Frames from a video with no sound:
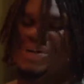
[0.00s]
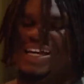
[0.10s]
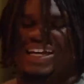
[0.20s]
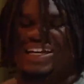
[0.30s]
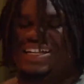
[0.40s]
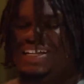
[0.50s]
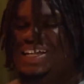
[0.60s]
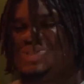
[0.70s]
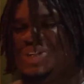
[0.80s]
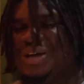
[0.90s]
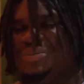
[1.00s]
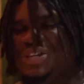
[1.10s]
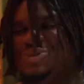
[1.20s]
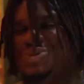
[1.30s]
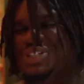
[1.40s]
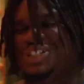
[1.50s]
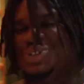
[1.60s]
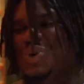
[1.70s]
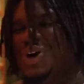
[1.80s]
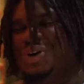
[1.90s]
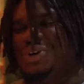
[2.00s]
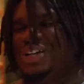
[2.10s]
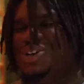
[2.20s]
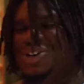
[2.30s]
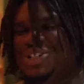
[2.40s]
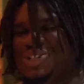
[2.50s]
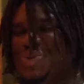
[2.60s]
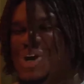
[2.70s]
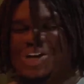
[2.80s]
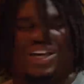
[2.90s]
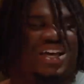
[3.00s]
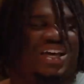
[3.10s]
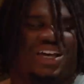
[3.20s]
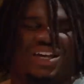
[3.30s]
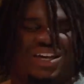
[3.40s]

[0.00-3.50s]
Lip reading: man. That's what I miss, bro. Just walk, bro. You could just walk in